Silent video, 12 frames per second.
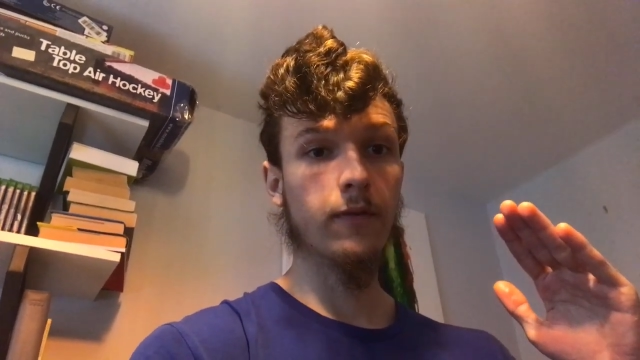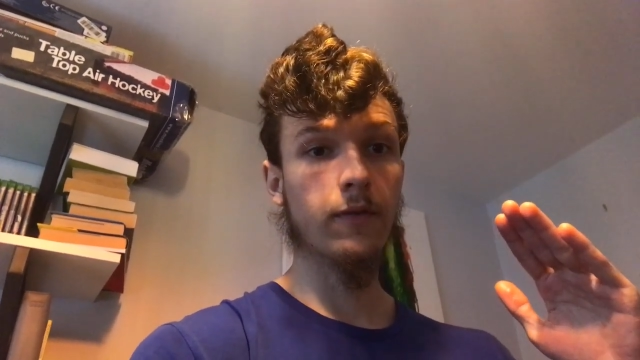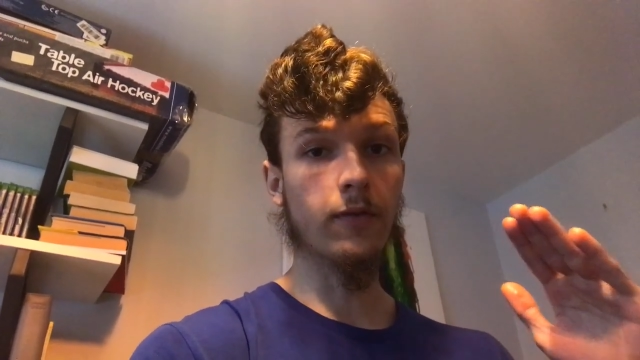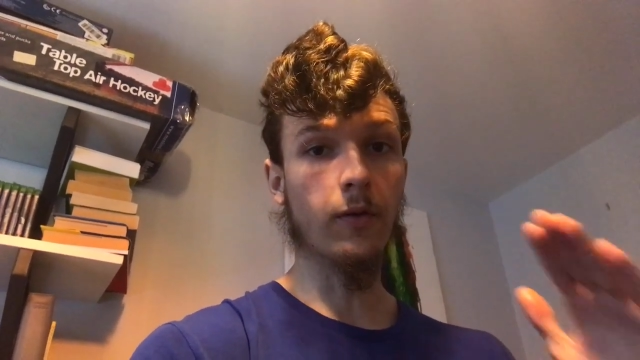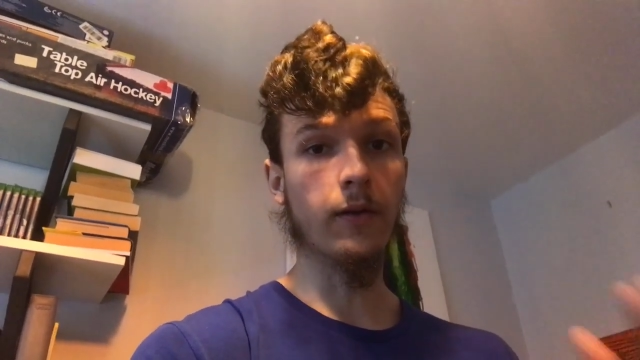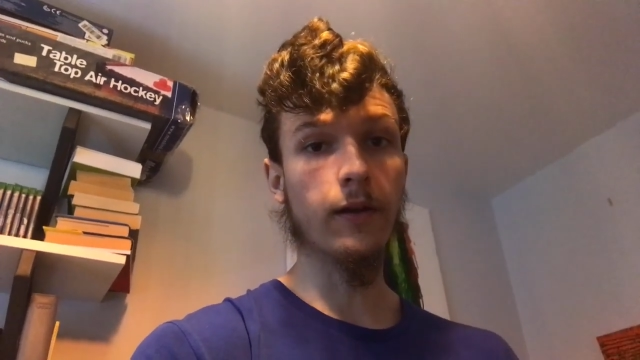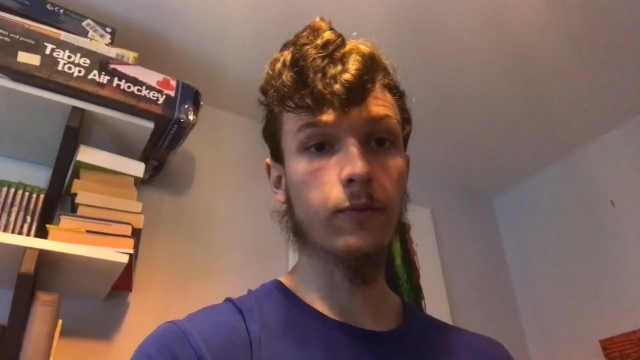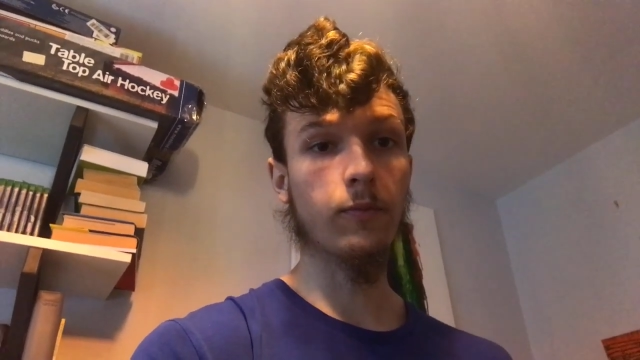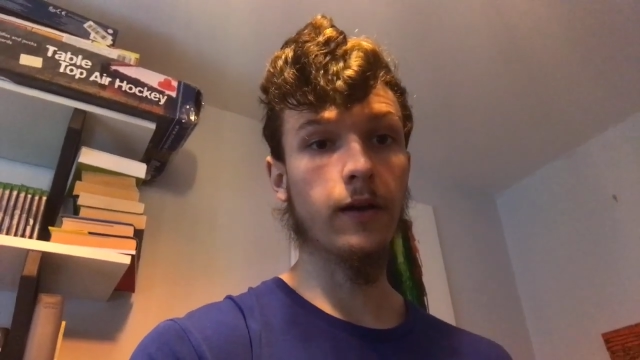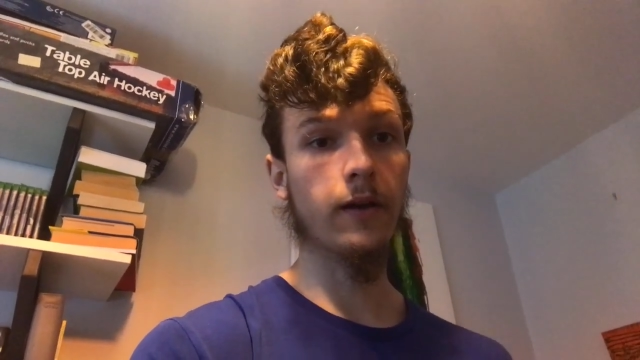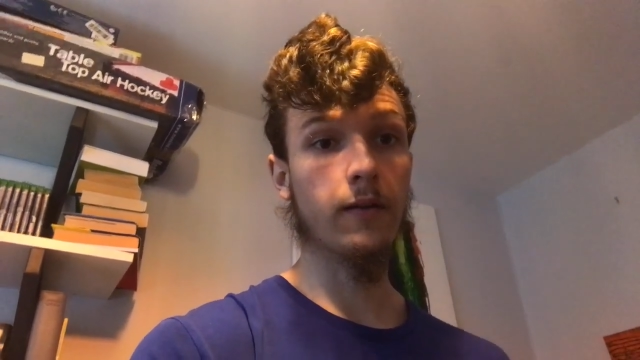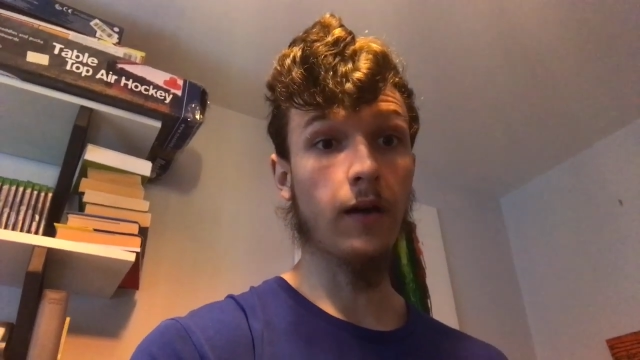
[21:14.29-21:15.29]
So that's
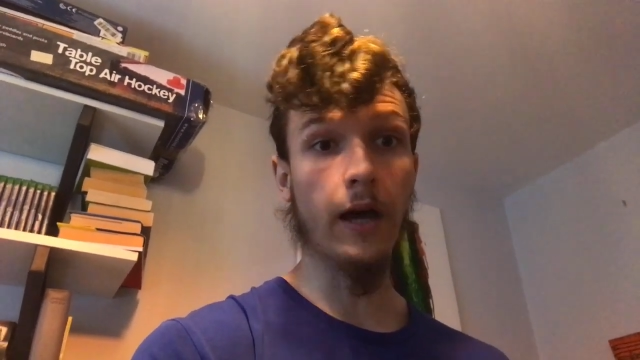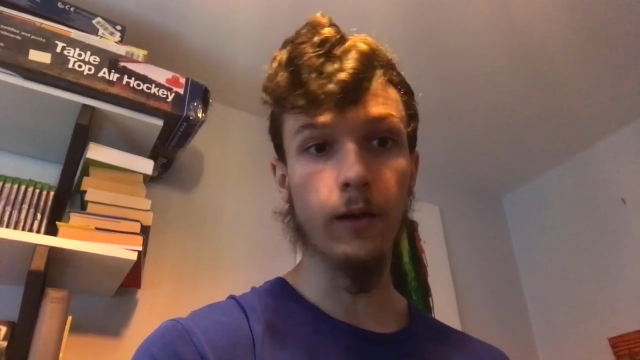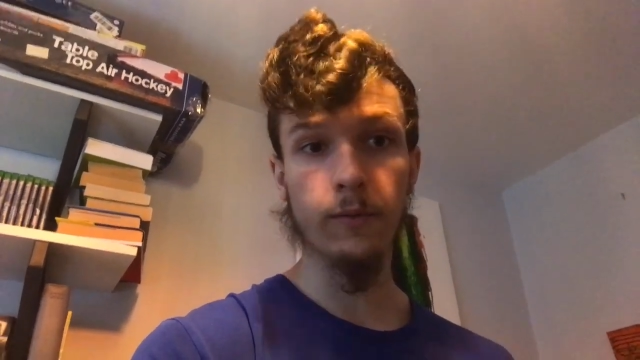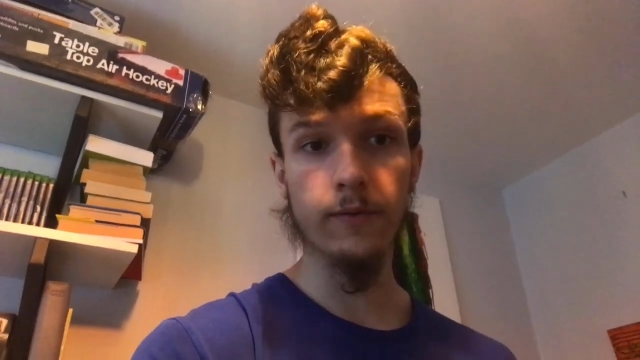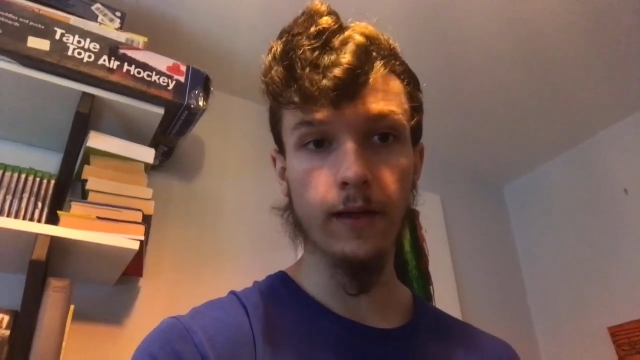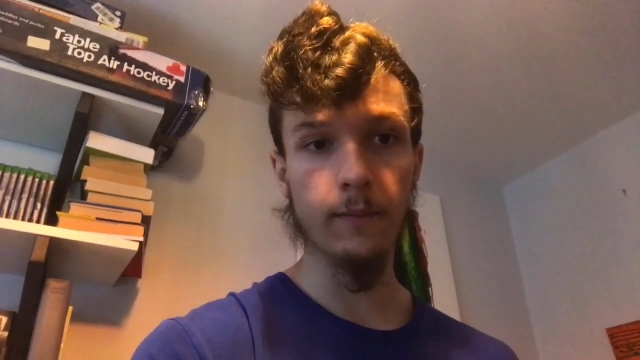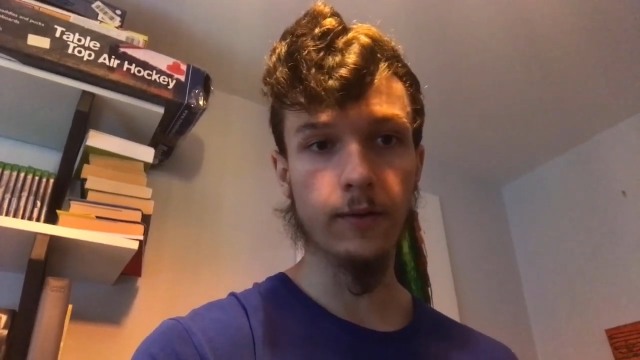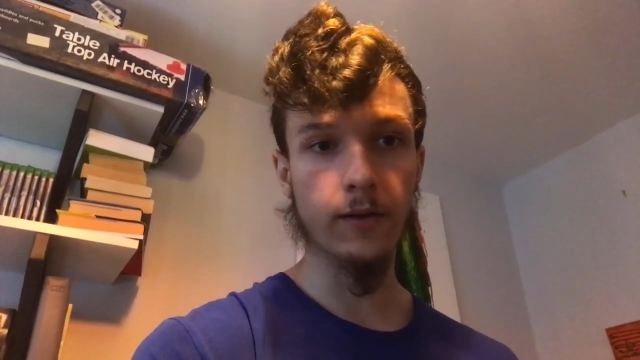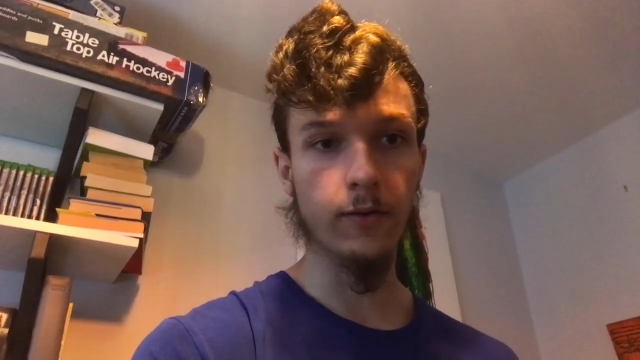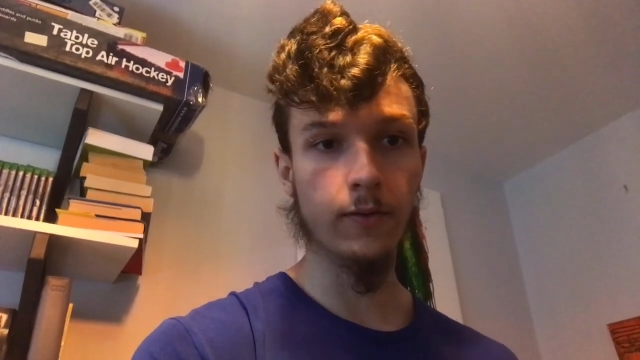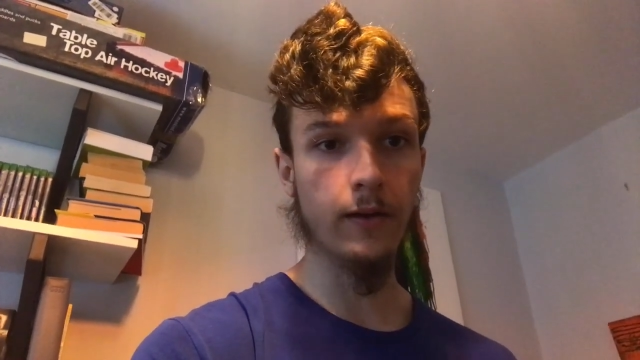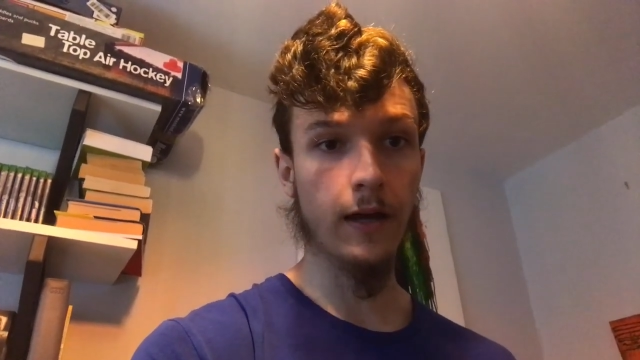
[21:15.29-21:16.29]
what I always aim to
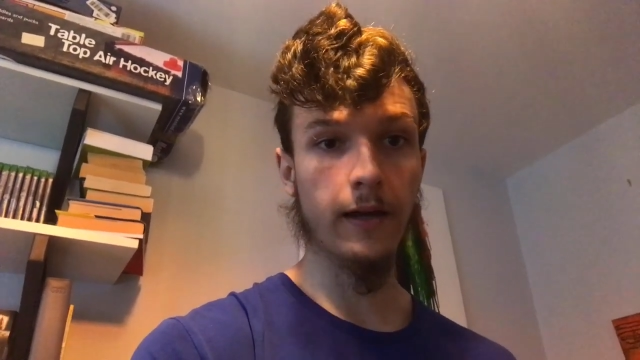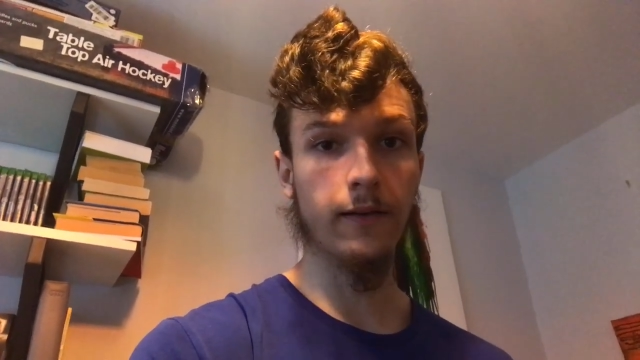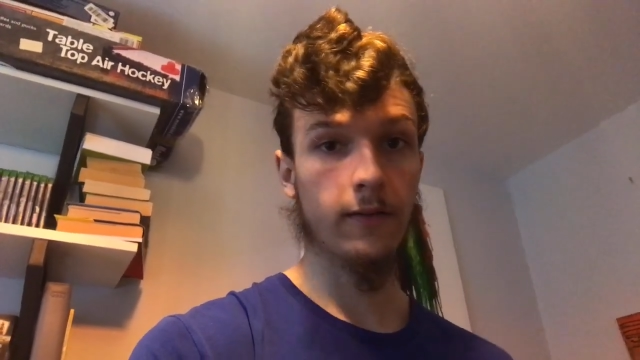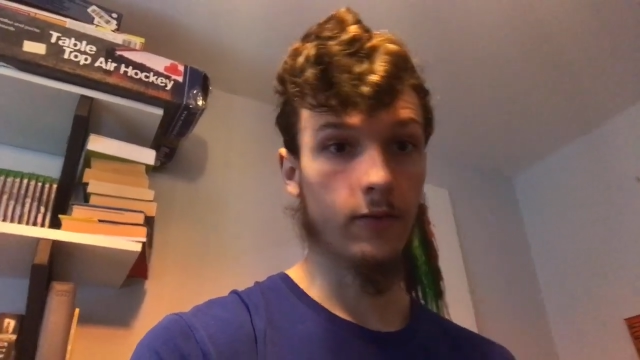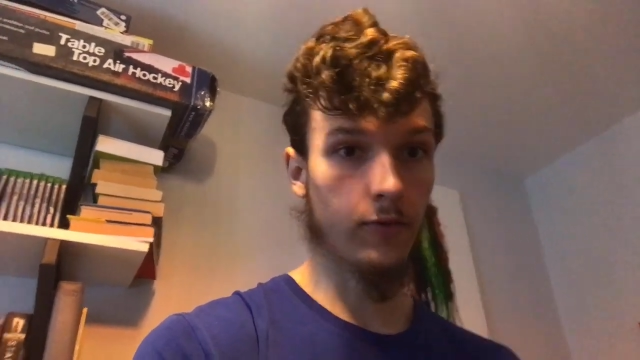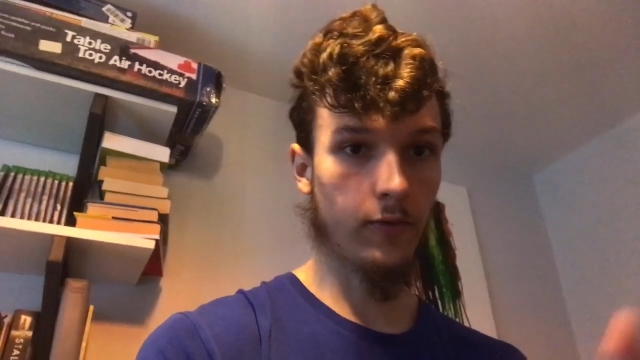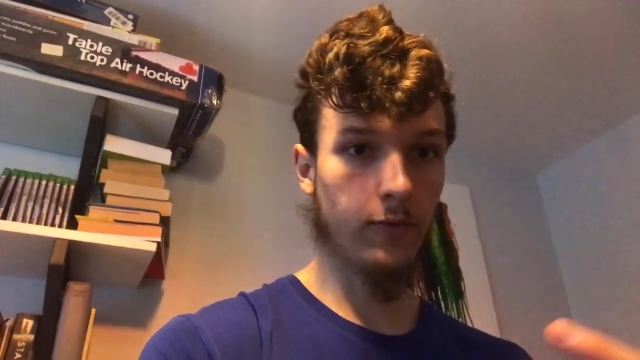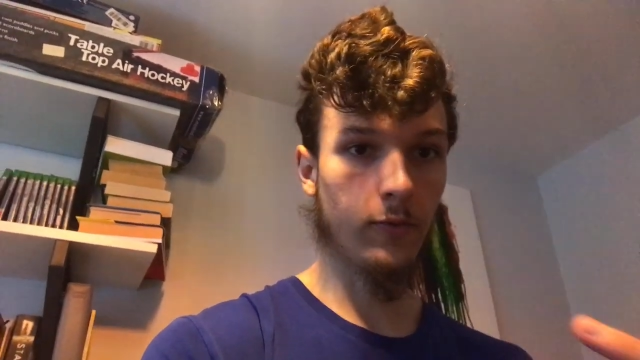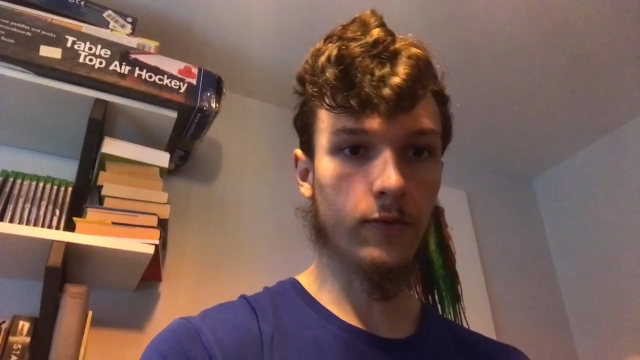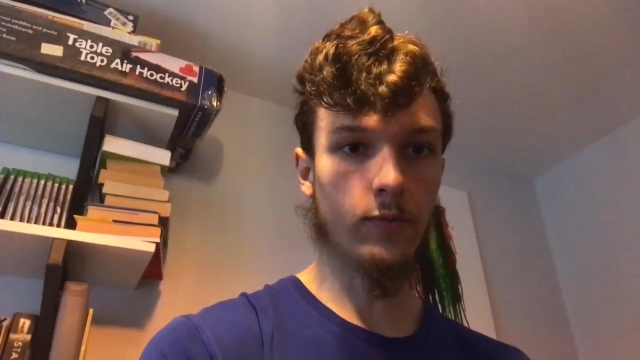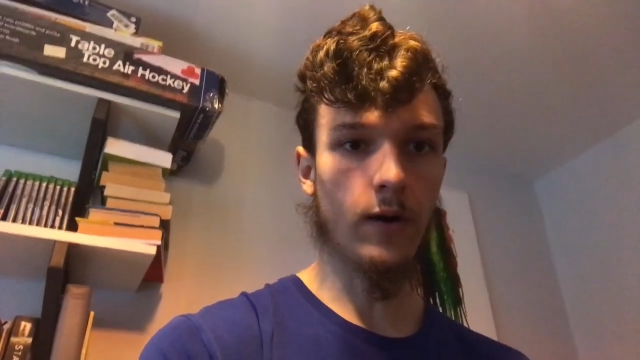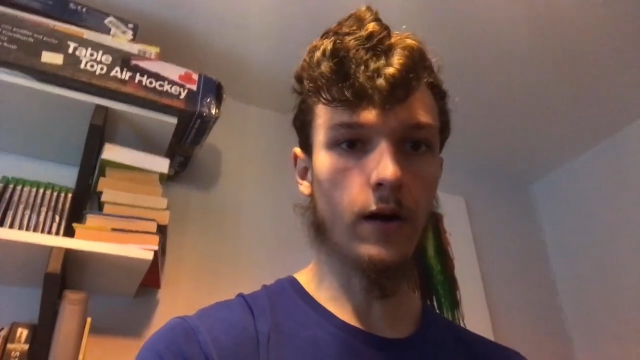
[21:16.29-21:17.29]
do, and I encourage
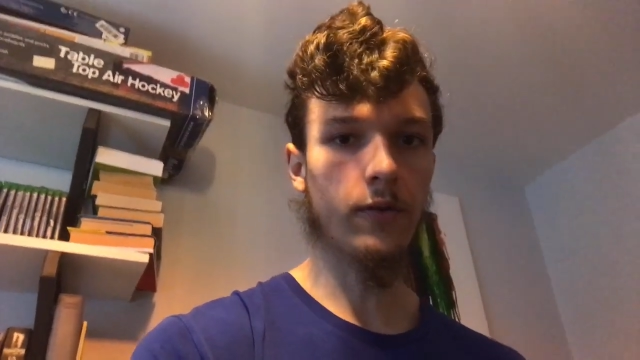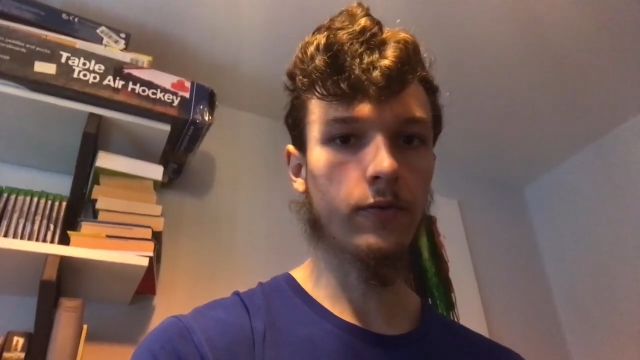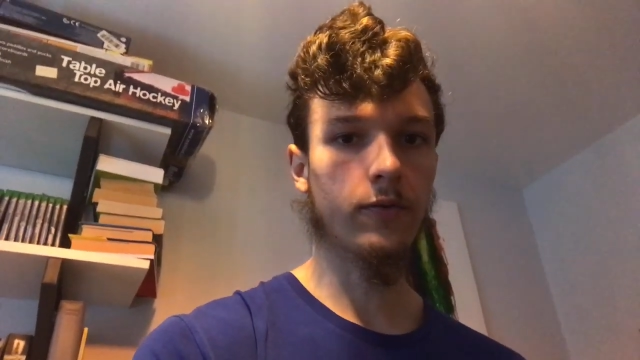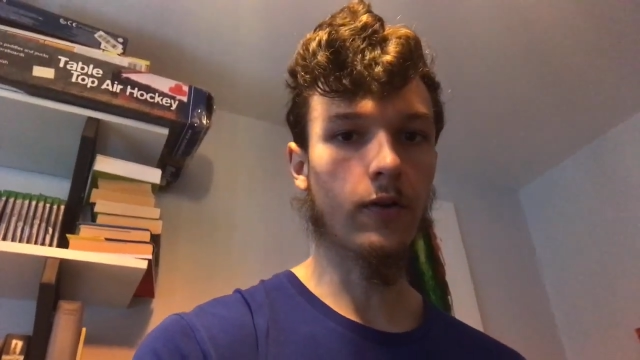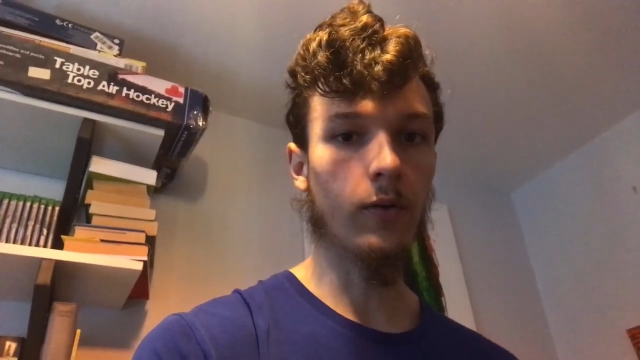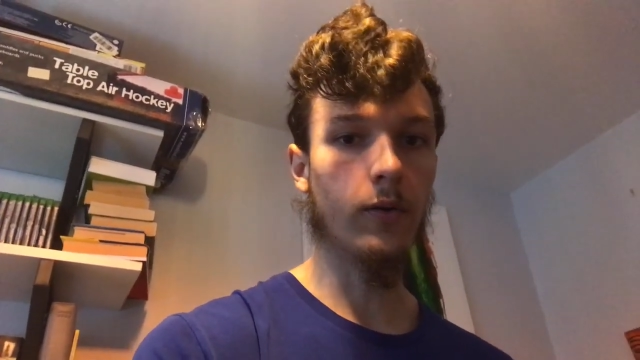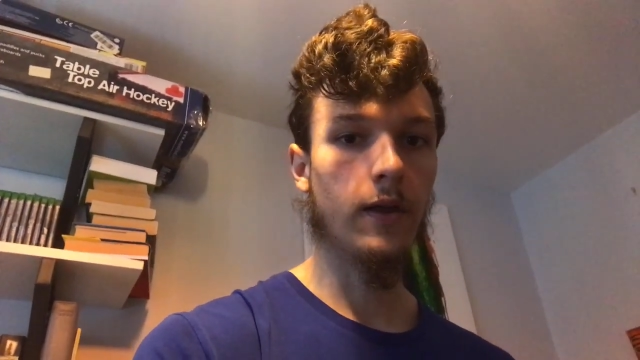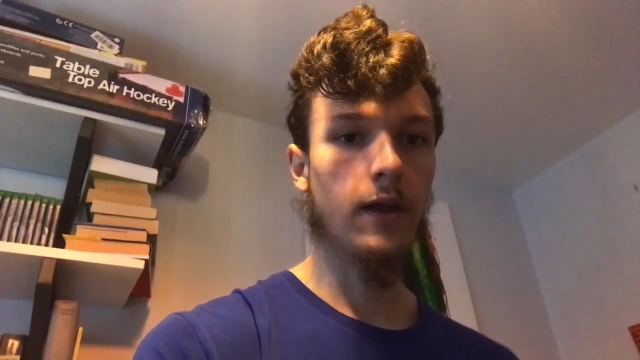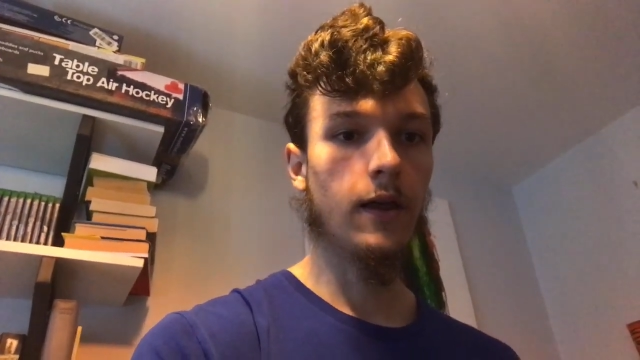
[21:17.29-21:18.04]
you as well. So